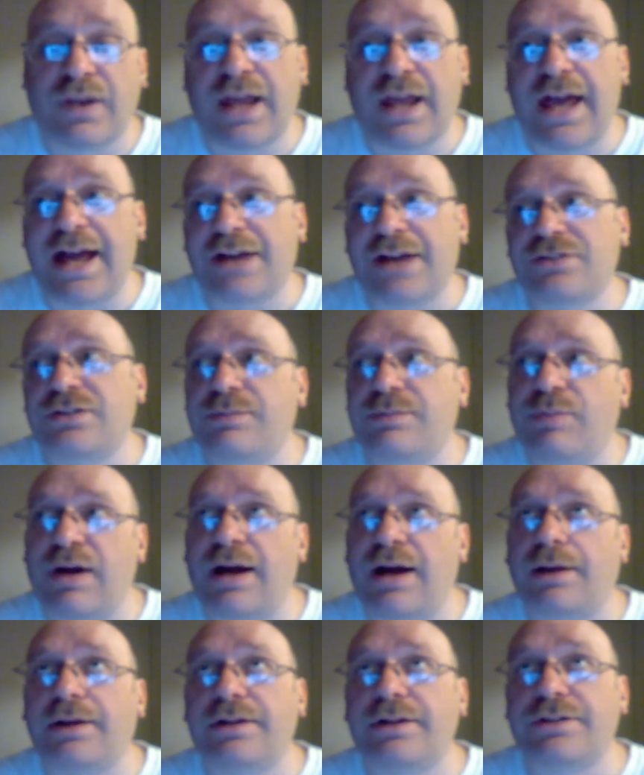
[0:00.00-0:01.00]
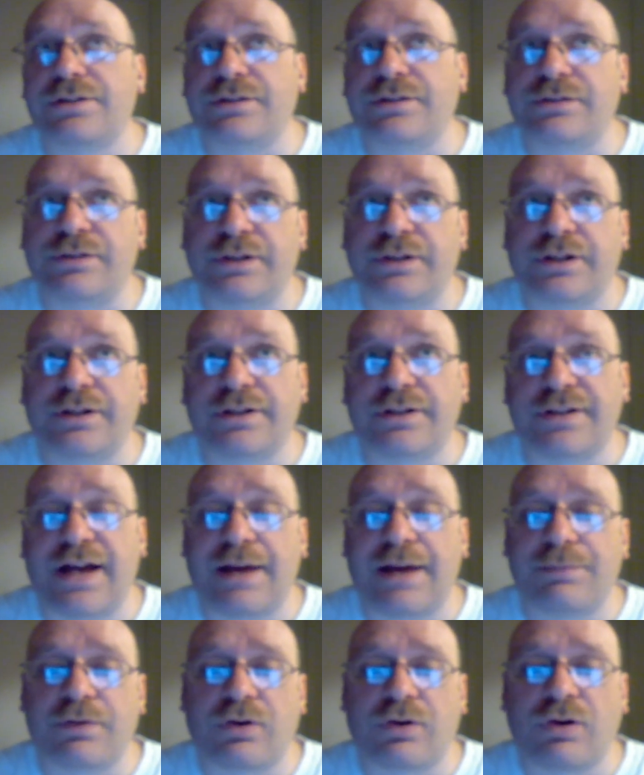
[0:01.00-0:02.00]
actually probably until like the
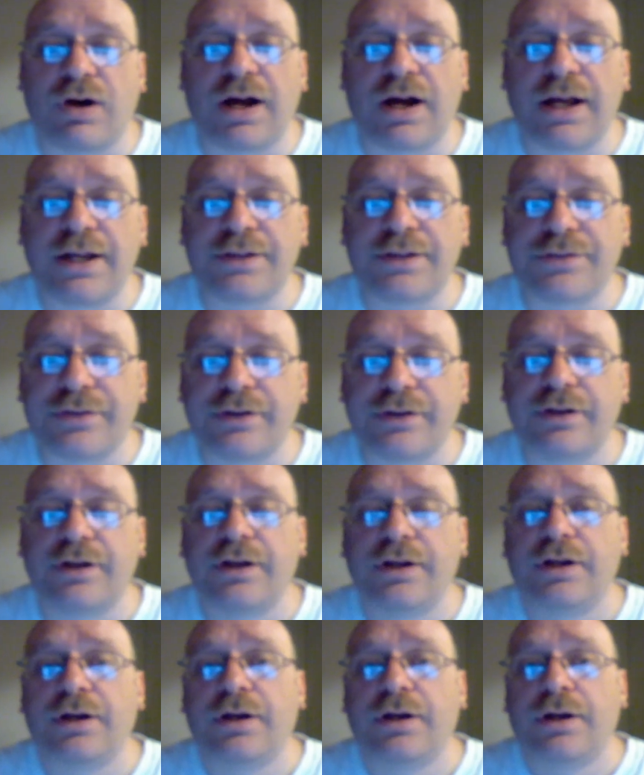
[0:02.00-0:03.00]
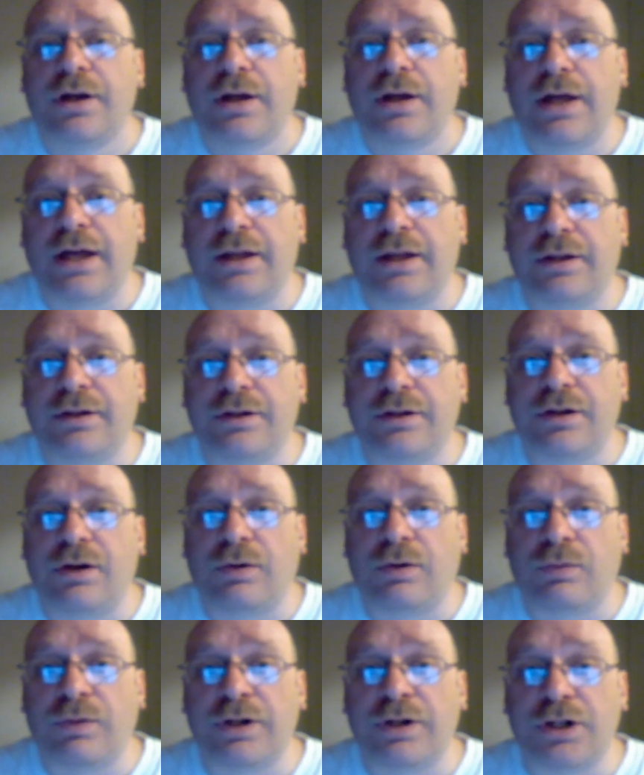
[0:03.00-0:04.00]
time of Christ, uh, you
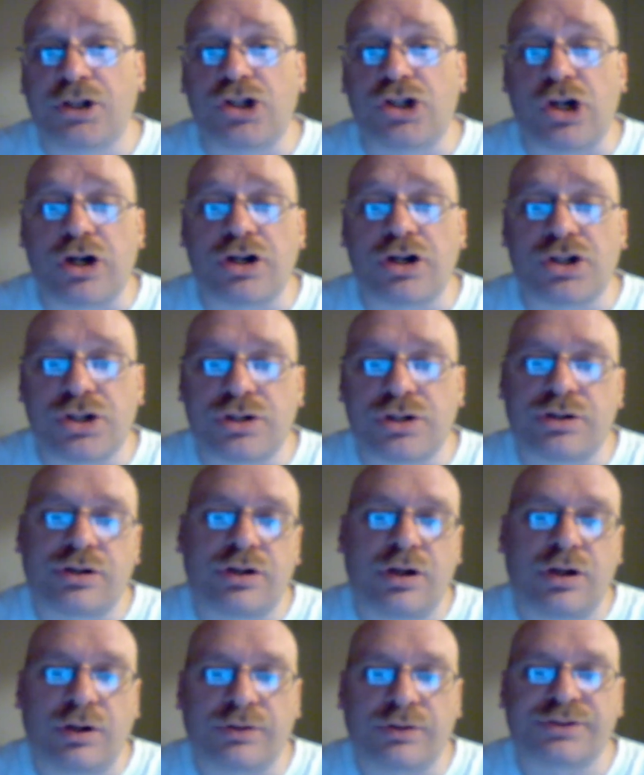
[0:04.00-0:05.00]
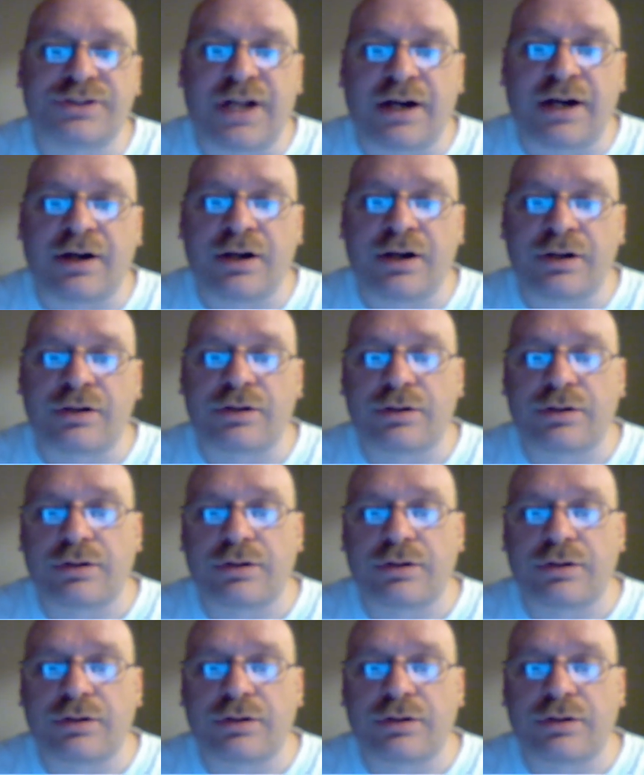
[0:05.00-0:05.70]
know, when the church, you know, started,